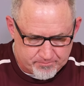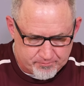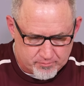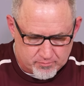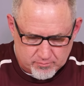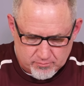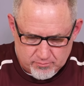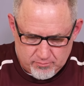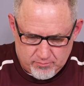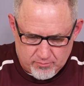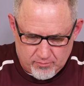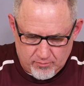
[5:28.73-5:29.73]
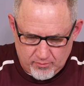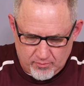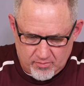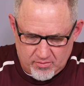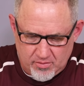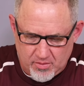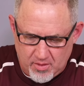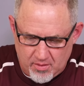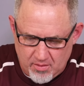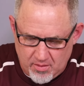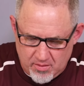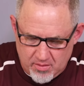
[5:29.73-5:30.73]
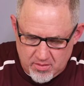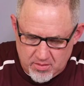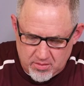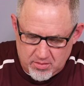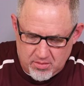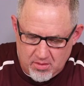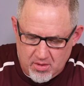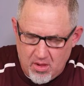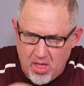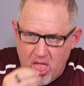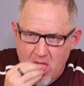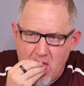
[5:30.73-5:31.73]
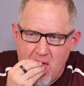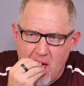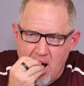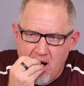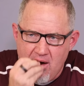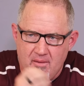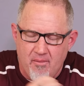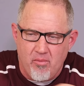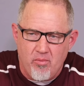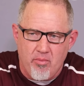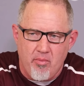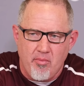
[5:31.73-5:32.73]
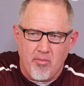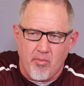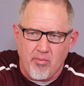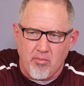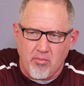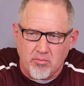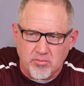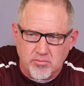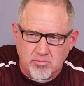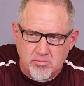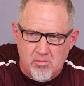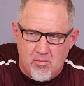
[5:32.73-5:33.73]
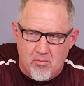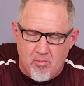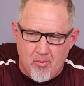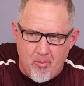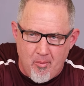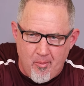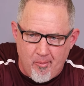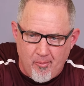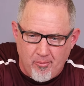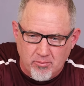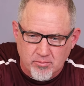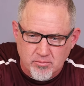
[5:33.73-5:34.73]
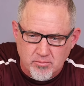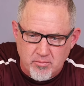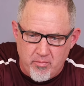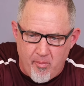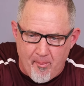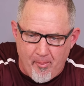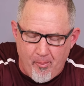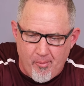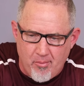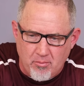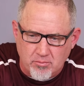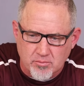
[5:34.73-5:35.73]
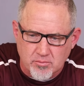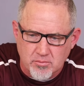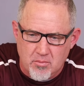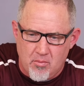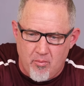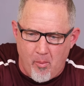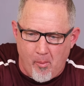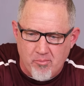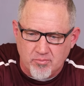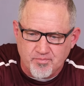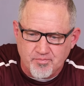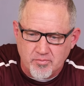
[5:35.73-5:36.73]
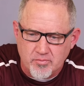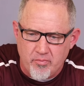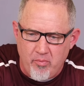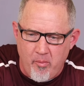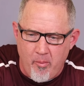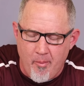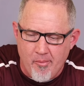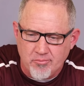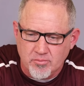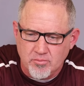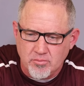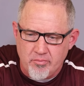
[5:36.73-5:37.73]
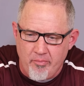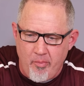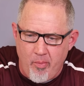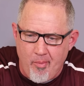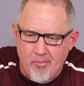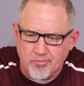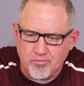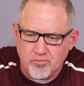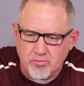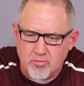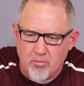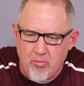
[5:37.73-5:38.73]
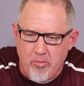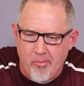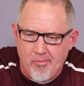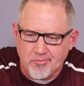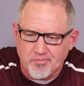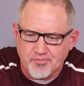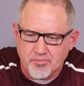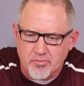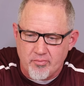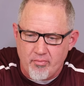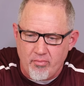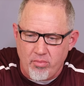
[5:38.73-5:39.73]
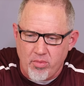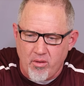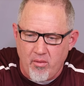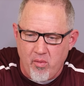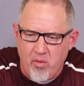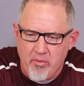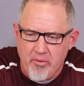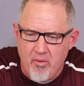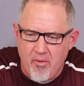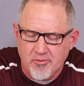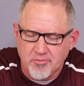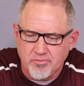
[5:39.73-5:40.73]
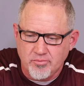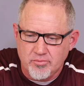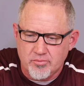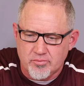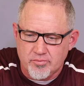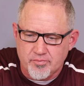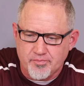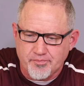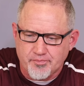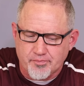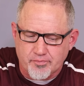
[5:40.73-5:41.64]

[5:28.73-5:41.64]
Was there any thing in practice or in the days recently that gave you an indication that y'all are ready to play what's probably your best game of the year?